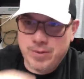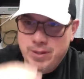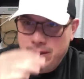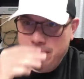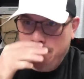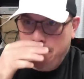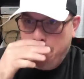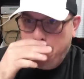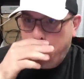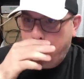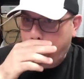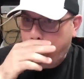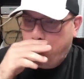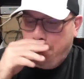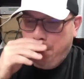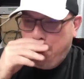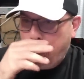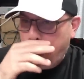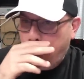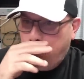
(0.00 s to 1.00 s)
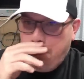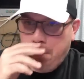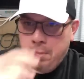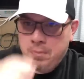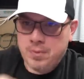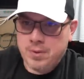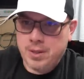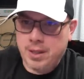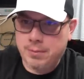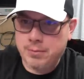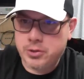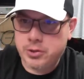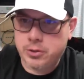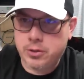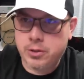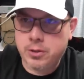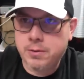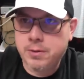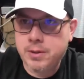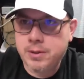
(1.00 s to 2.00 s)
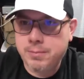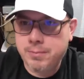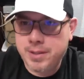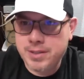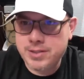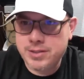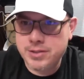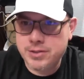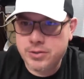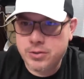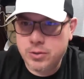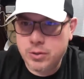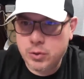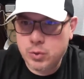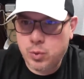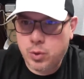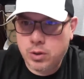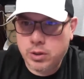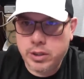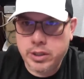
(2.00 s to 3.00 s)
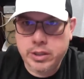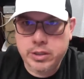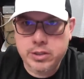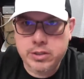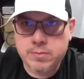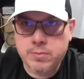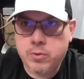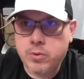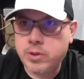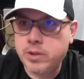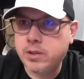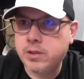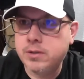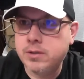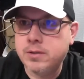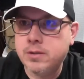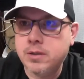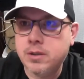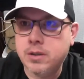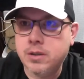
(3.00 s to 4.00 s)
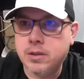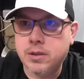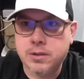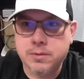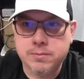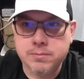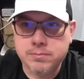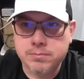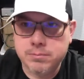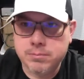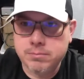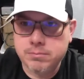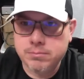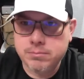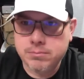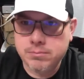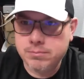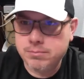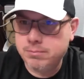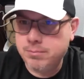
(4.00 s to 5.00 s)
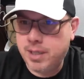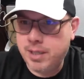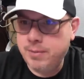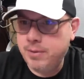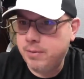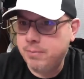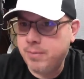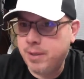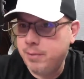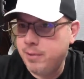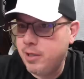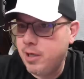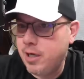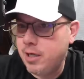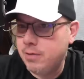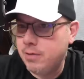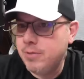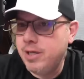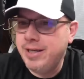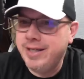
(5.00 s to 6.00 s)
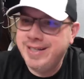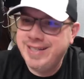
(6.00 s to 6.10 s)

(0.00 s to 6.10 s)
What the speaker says: Yep. I'm sure my sister is working this morning. Maybe, maybe not.